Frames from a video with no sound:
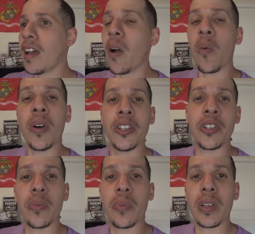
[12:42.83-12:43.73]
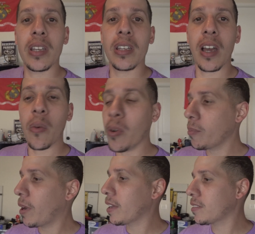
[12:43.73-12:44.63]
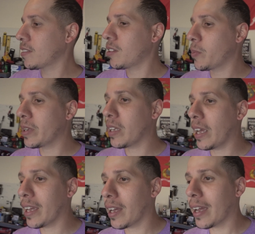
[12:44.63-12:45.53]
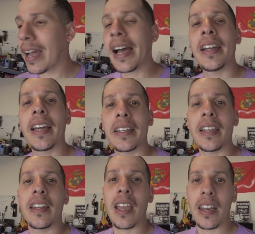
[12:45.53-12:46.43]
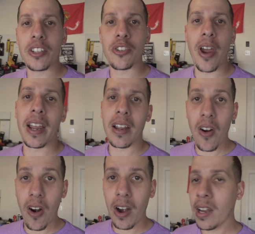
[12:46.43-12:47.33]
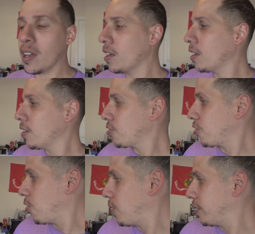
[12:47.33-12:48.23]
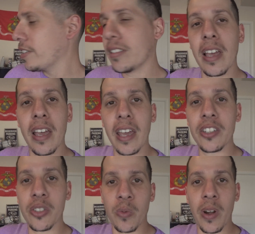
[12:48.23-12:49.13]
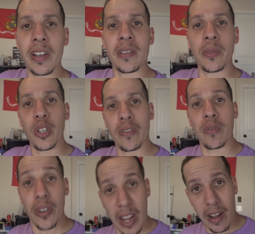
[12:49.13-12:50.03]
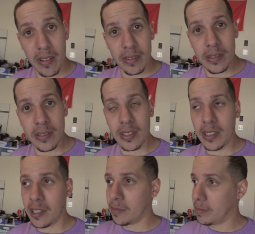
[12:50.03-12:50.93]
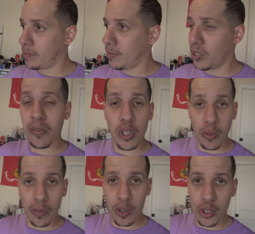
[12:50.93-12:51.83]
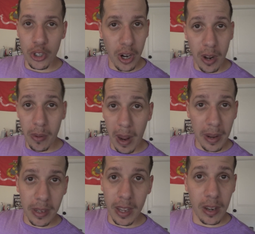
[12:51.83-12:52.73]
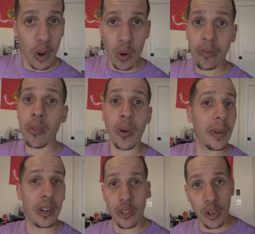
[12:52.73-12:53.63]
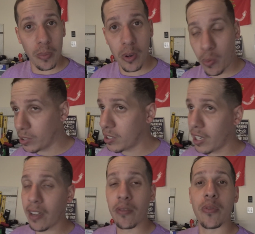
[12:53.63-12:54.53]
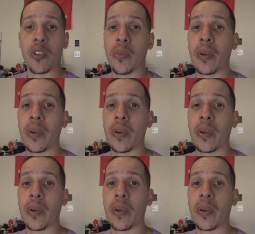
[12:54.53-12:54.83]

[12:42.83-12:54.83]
want my STI to be like a kind of like a dedicated track car. So at least engine wise, I'm good for now. The near future, I might go for a bigger turbo. Once I go for